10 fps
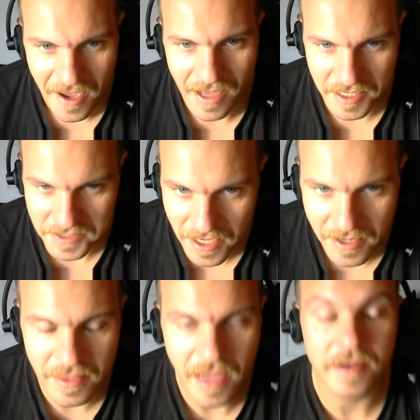As I said,
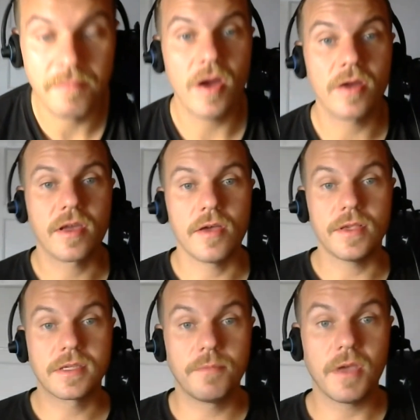in Latin America,
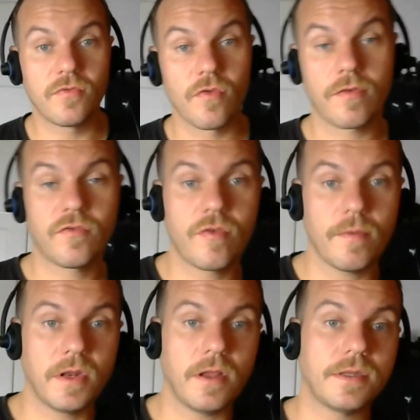this can be
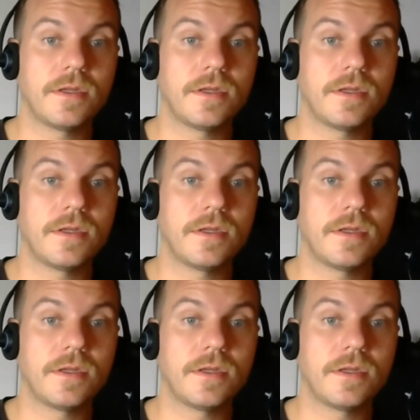attributed